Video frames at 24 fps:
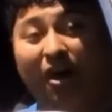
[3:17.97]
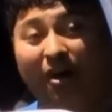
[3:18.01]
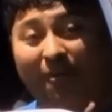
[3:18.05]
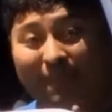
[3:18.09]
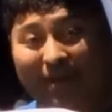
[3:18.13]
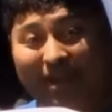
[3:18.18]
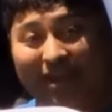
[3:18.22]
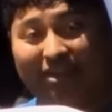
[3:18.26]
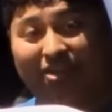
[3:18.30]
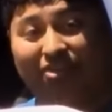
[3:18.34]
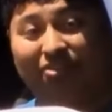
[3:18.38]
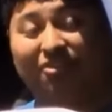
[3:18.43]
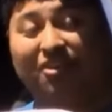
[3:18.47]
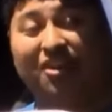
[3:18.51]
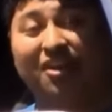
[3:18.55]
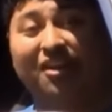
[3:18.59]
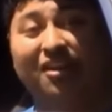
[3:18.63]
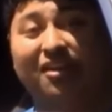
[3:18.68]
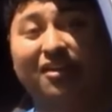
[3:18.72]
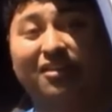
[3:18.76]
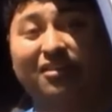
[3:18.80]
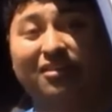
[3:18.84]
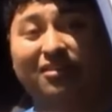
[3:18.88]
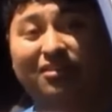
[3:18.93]

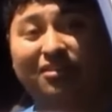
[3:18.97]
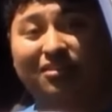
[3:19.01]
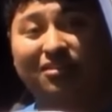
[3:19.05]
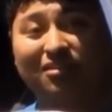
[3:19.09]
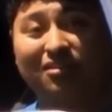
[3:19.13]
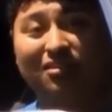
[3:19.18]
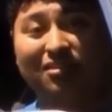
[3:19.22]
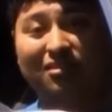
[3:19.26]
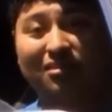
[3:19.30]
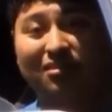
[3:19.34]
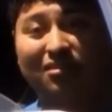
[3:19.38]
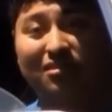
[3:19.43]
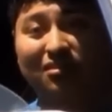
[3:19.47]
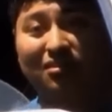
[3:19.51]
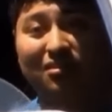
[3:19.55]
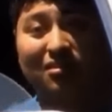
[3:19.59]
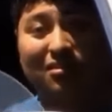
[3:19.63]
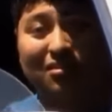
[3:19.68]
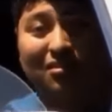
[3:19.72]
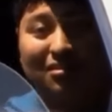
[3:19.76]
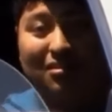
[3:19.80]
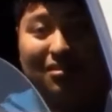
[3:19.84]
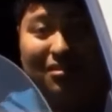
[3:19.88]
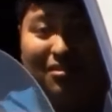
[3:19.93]

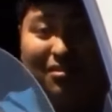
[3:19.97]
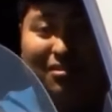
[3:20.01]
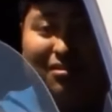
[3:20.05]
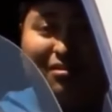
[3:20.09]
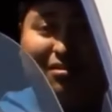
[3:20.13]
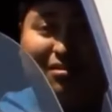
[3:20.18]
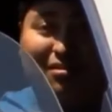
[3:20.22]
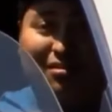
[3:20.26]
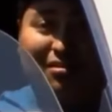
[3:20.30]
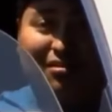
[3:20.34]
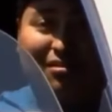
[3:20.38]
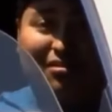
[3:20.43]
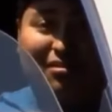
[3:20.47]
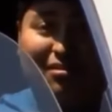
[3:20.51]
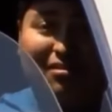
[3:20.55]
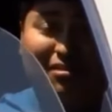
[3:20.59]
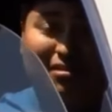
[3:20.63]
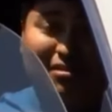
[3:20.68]
[no speech]